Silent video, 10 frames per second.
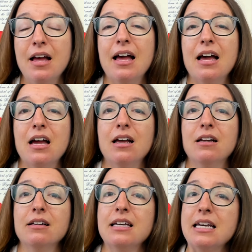
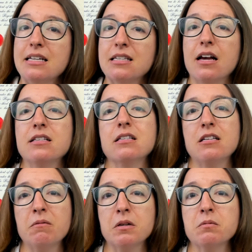And key signs and
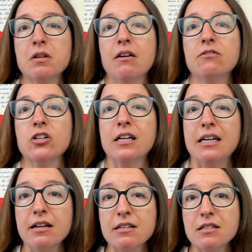symptoms of
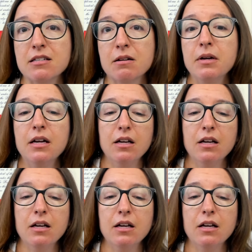gigantism